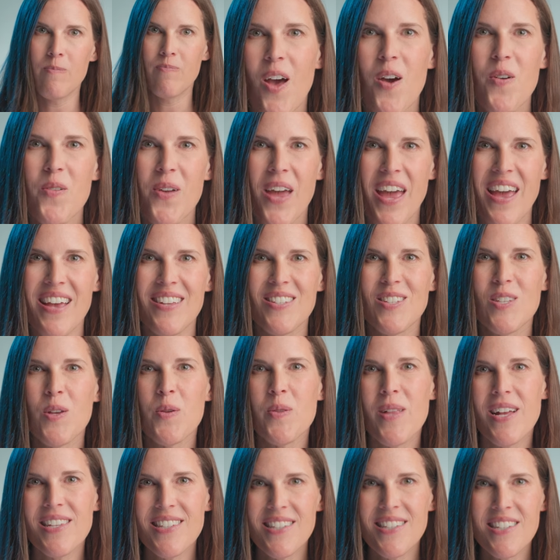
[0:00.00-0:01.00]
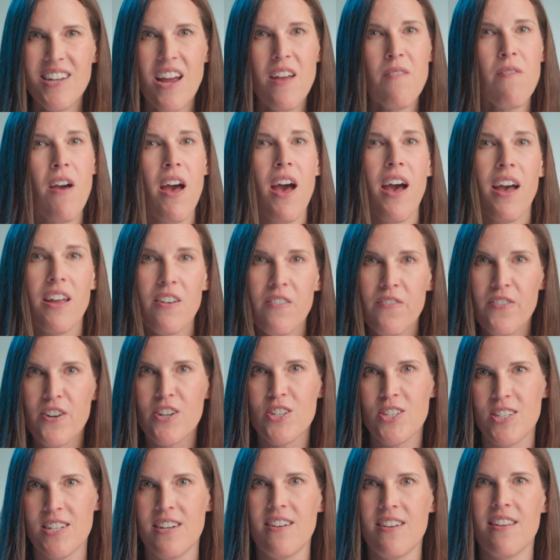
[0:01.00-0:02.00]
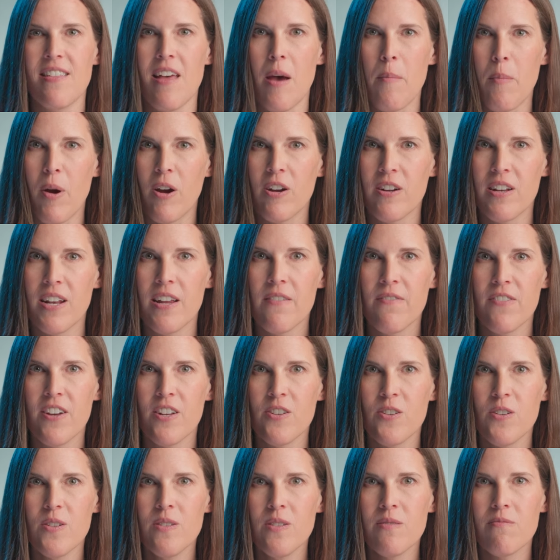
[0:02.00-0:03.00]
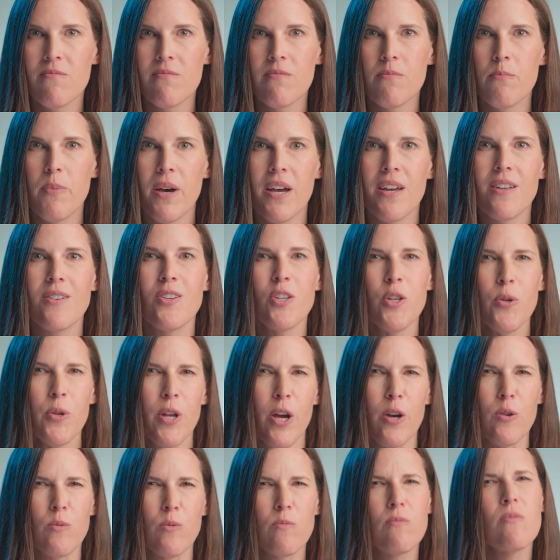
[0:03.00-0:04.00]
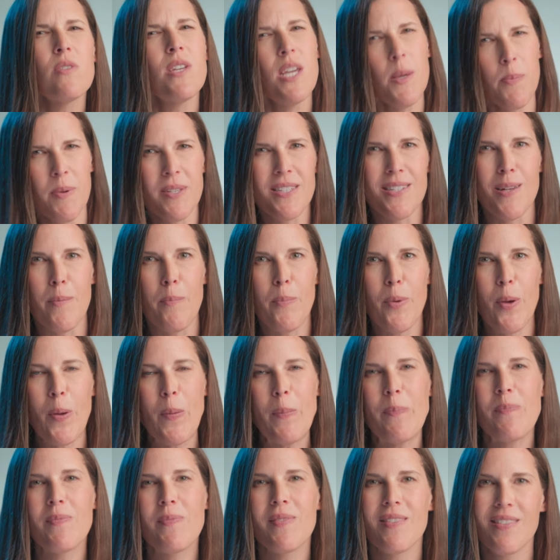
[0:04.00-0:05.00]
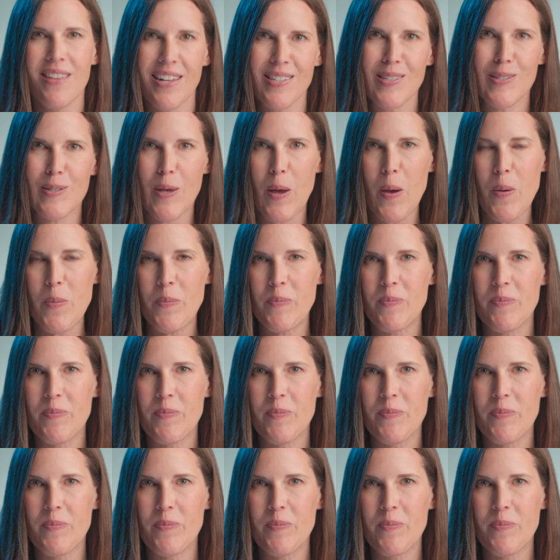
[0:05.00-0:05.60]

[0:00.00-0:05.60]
Okay, so let's dive headfirst into that marketing funnel, but keep it simple. Let's go.